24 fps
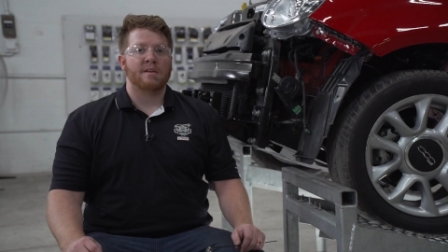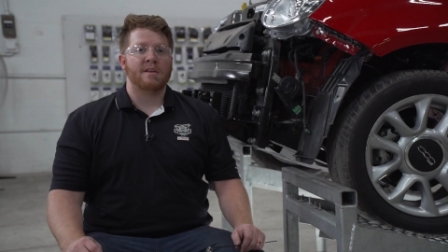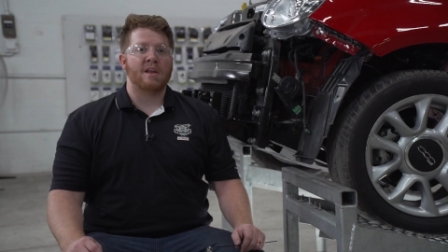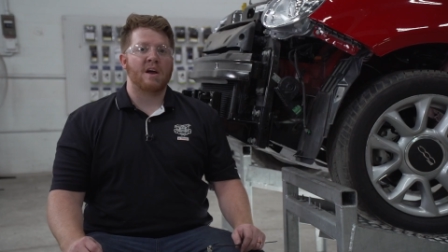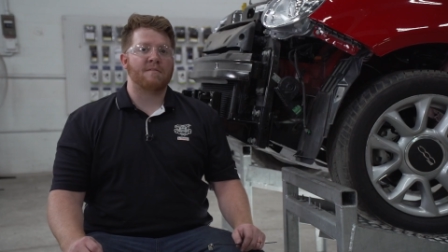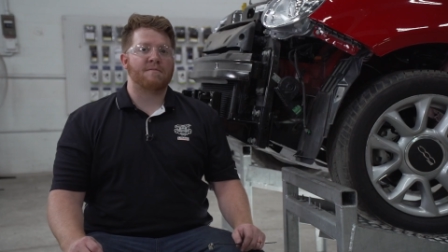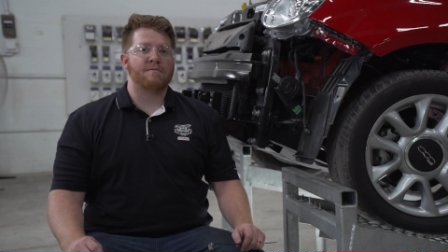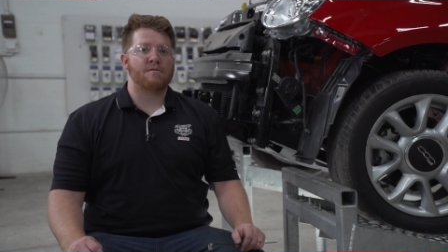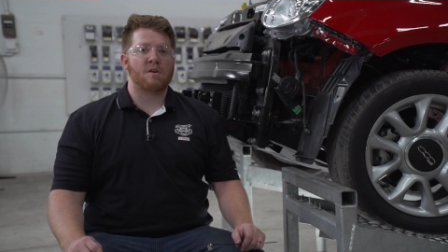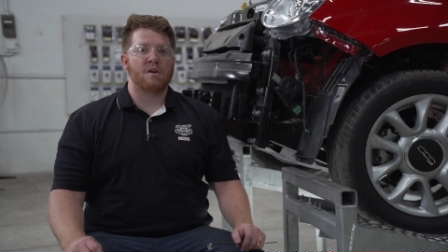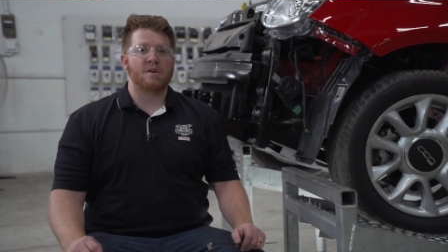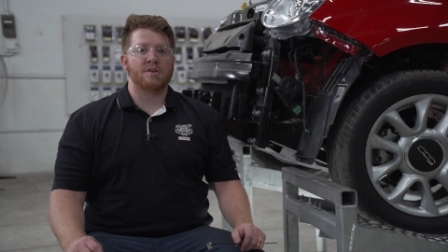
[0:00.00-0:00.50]
Now
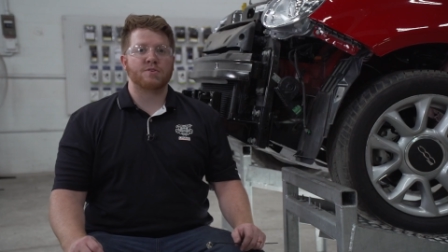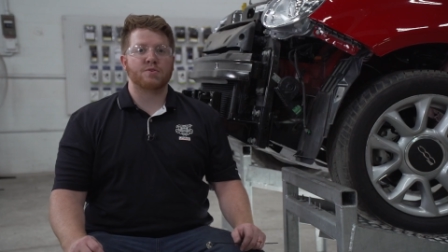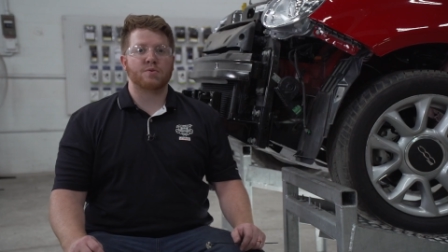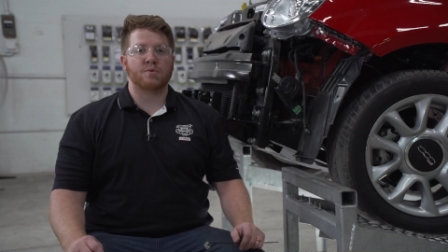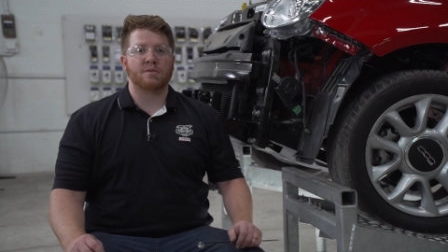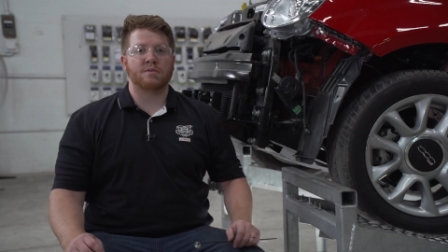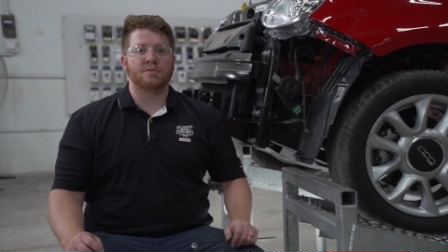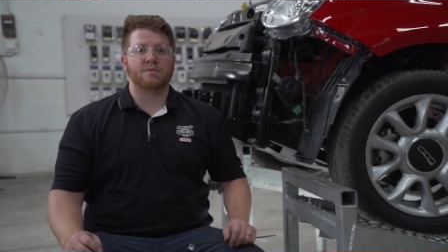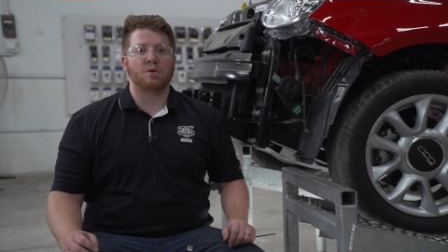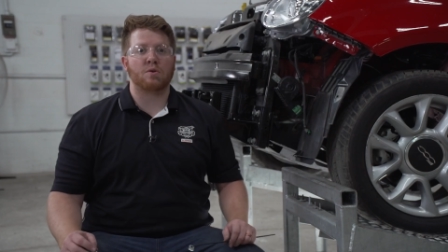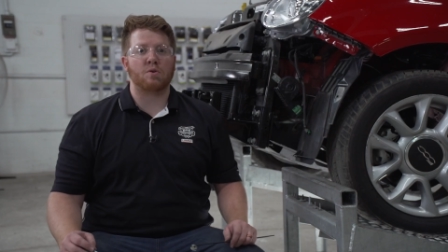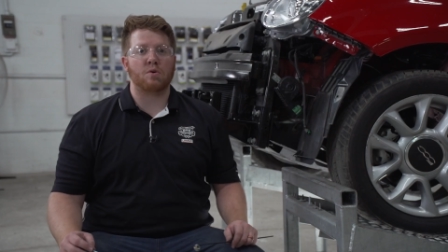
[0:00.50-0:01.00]
for our
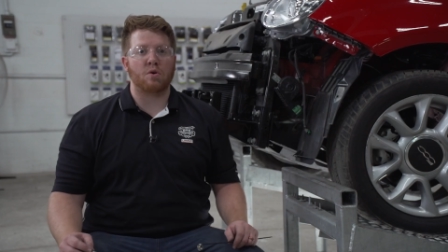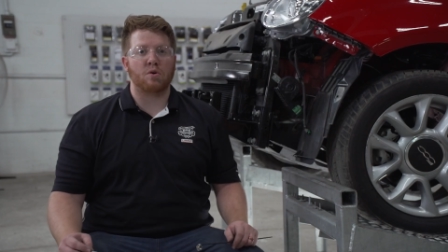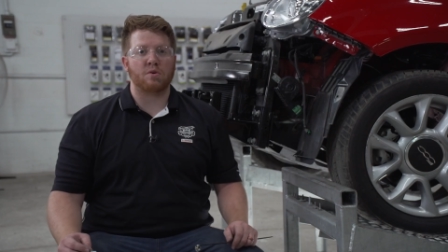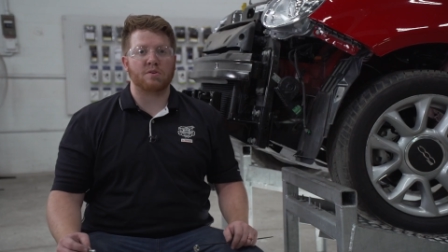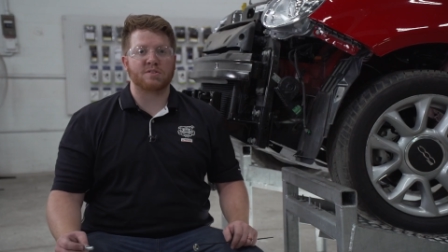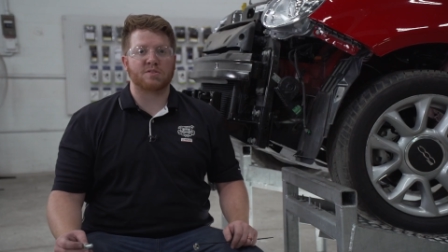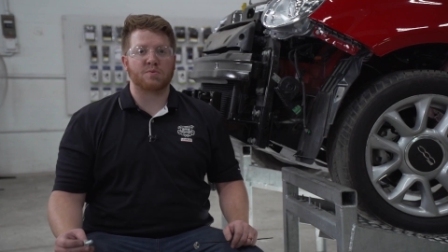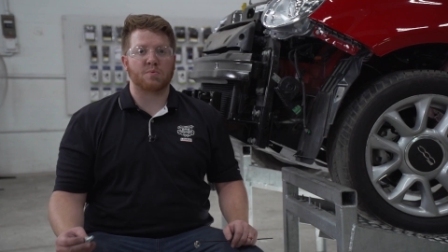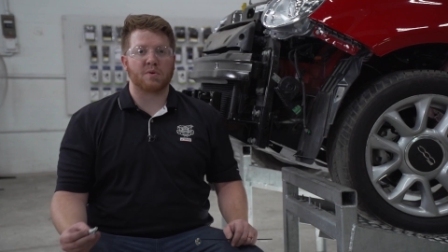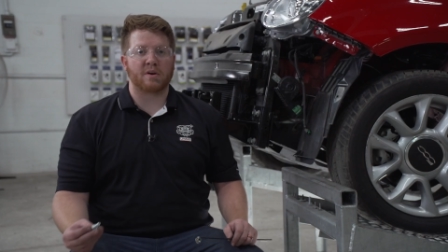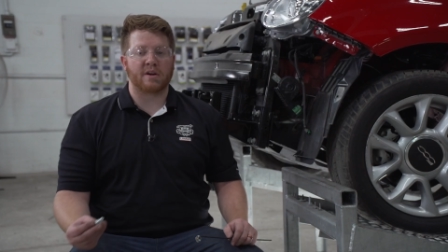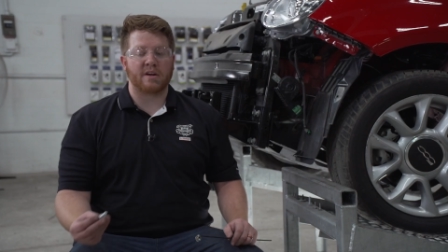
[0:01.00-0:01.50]
drilled
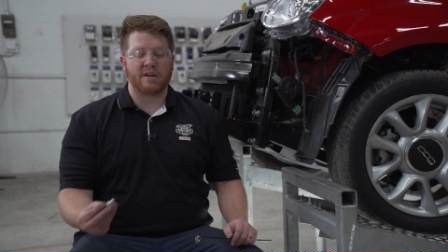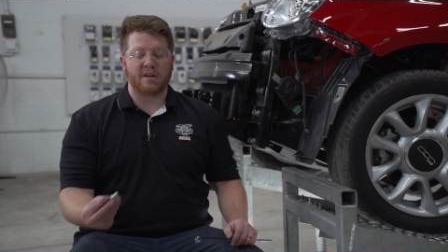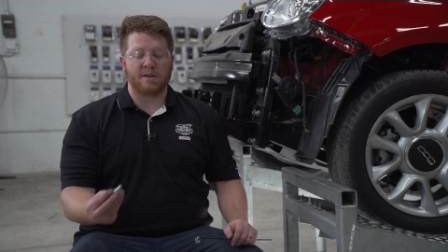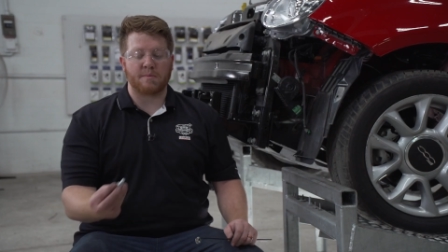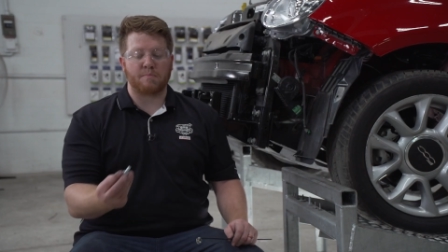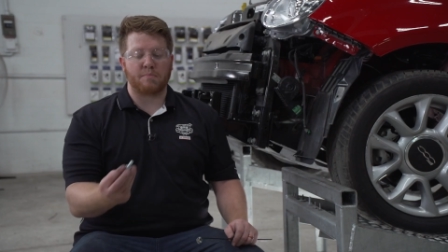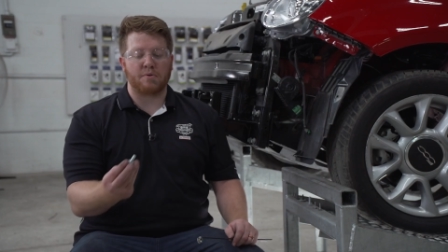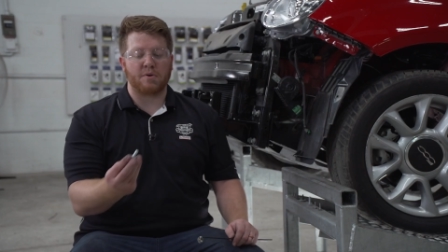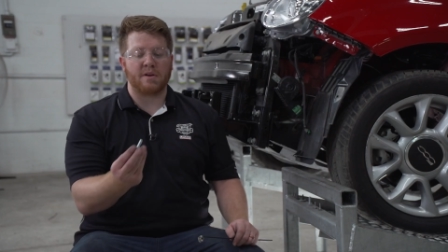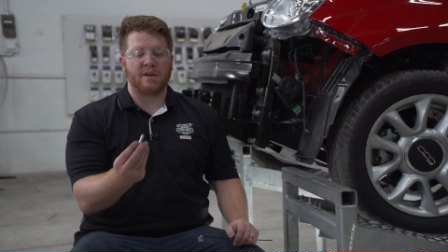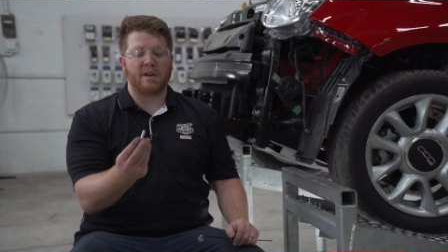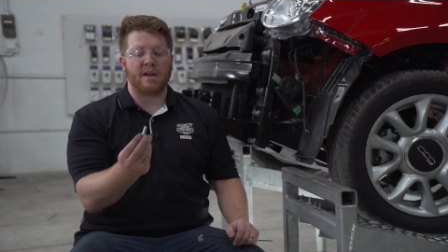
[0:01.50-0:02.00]
holes, we're going to
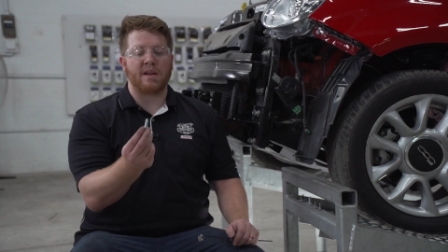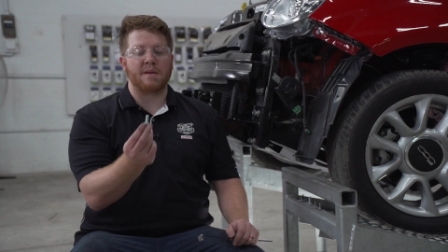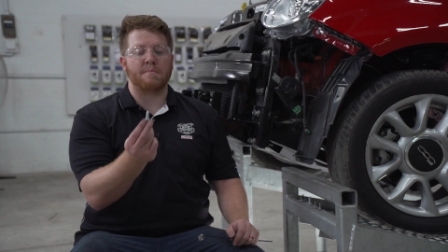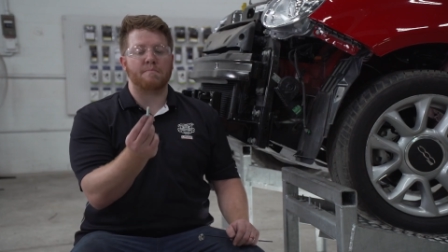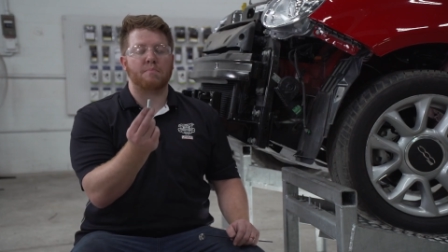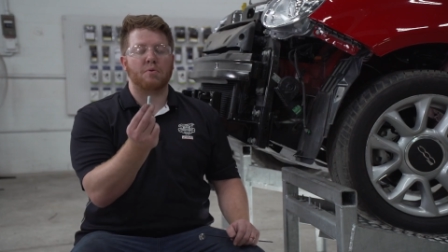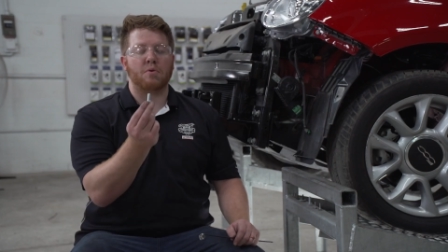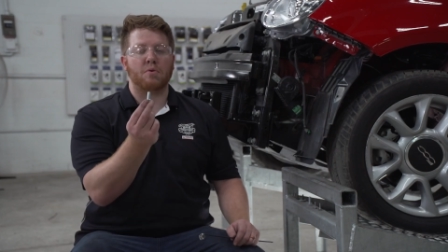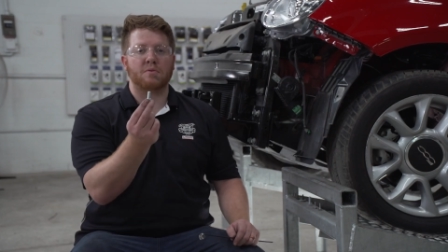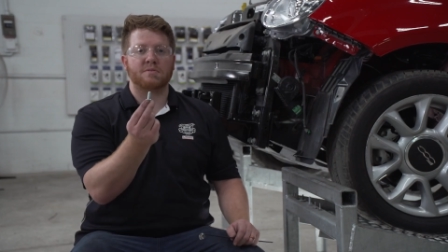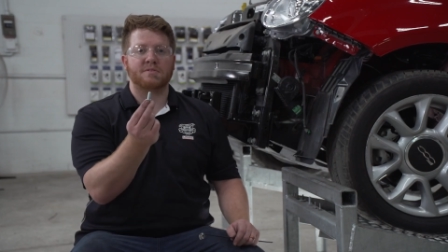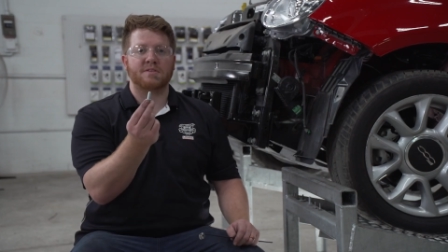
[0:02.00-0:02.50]
put a
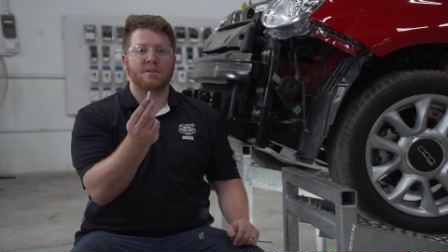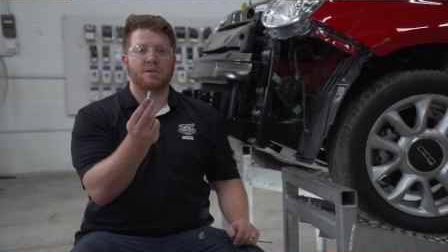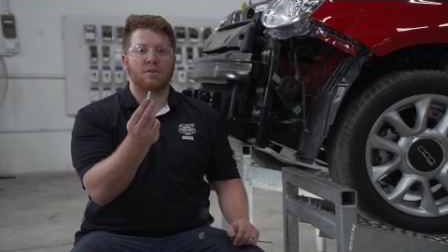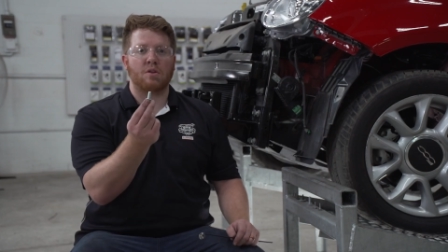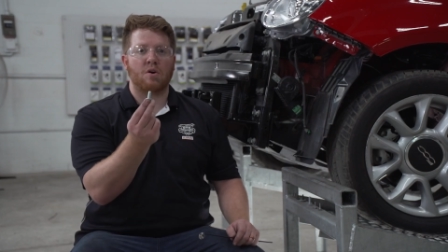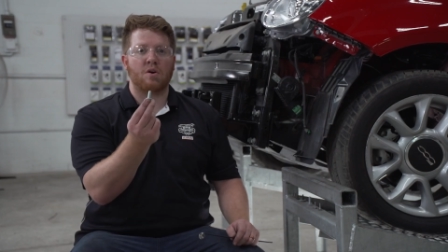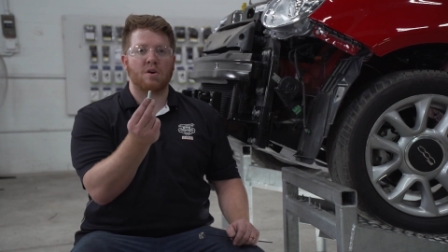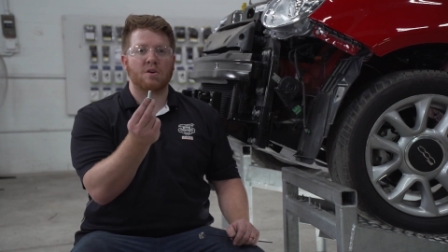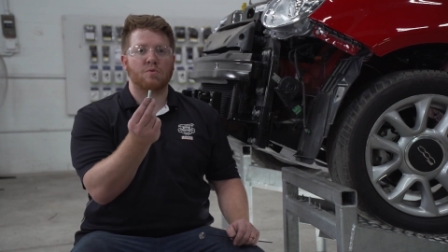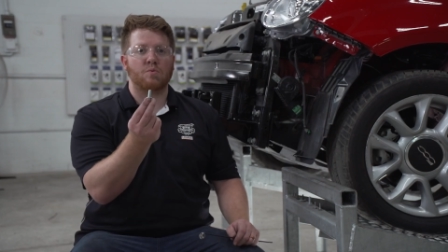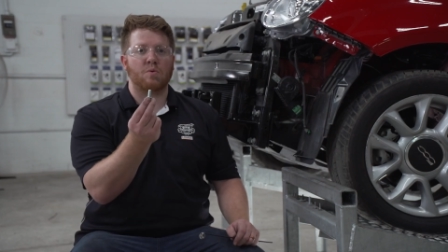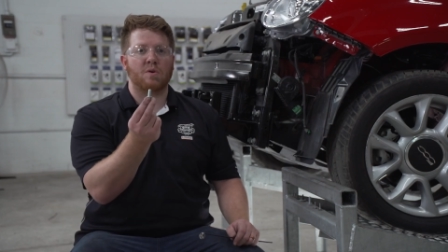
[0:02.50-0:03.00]
bolt and
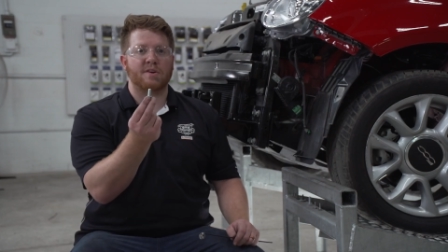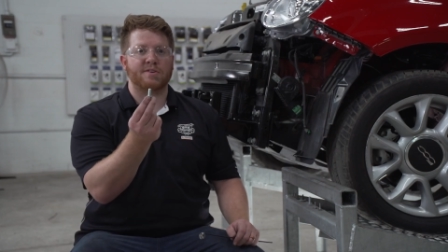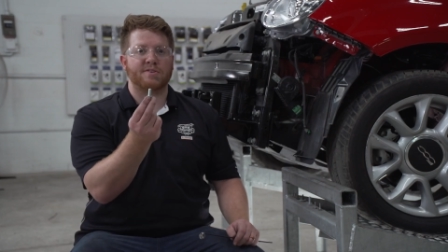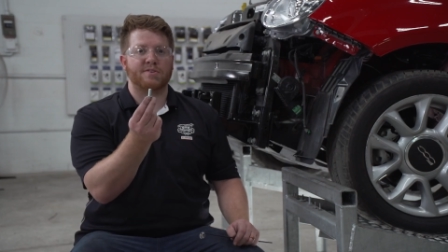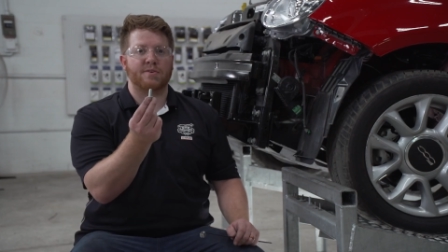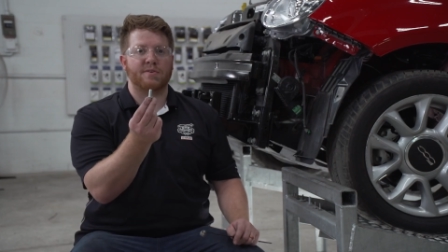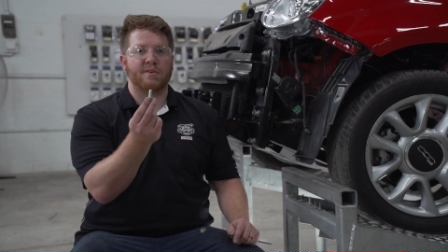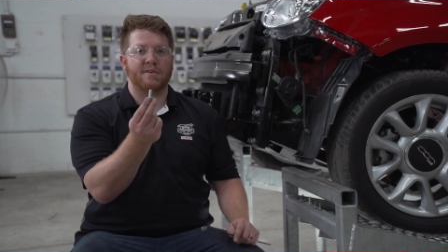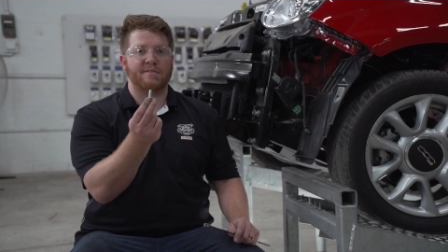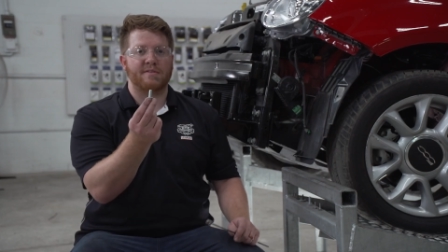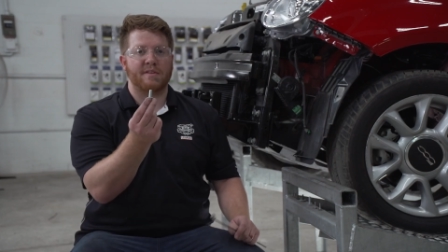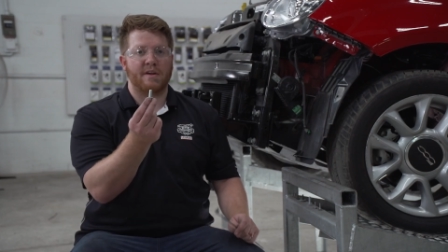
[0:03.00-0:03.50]
lock
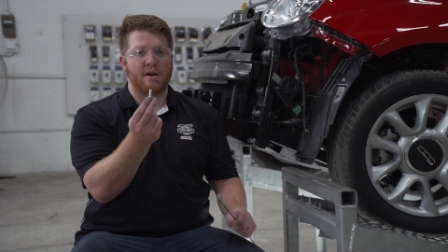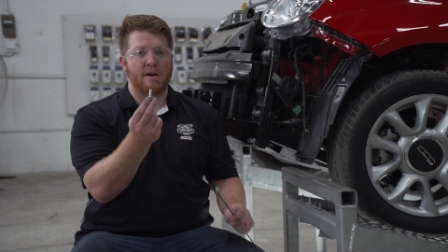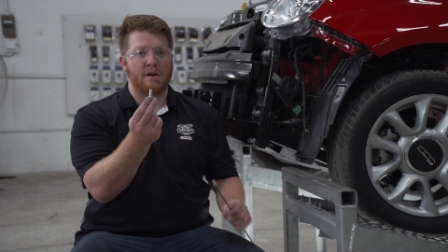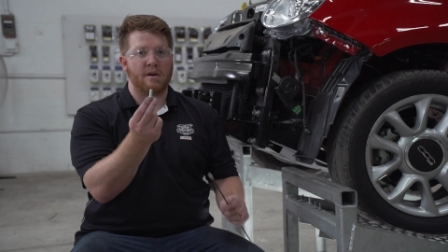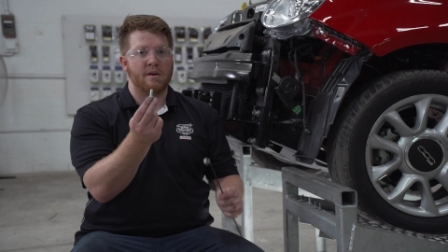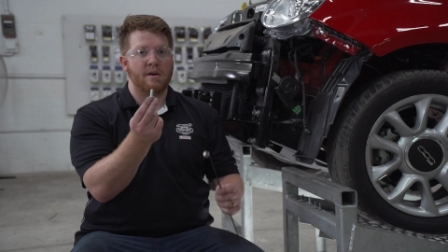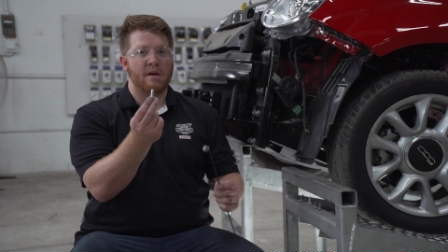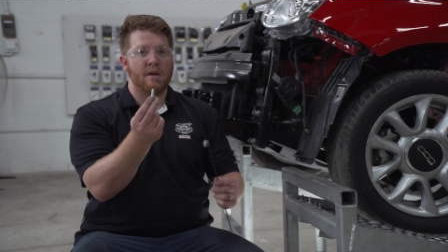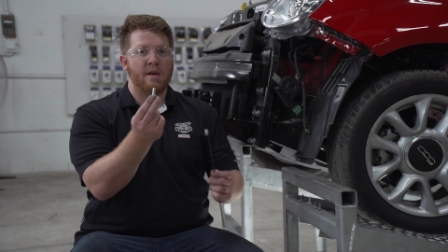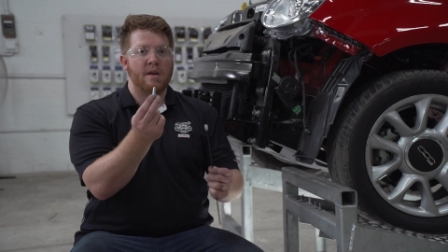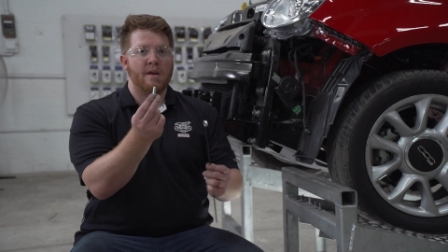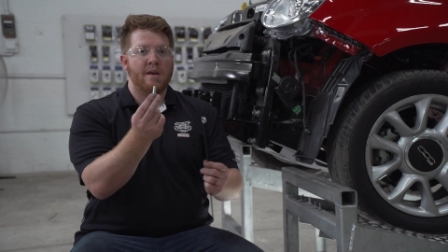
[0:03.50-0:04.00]
washer in there.